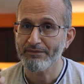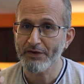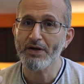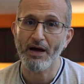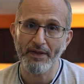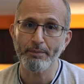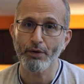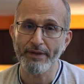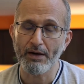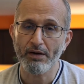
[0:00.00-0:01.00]
You know how they
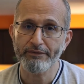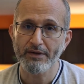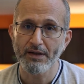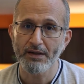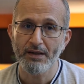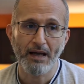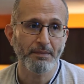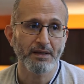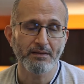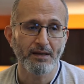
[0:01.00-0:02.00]
pulled that off. I
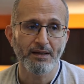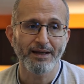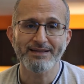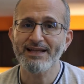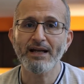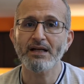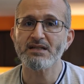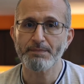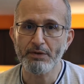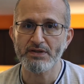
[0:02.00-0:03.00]
mean, it's not a
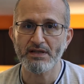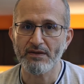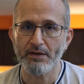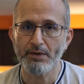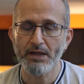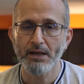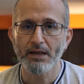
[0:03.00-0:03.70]
conspiracy theory.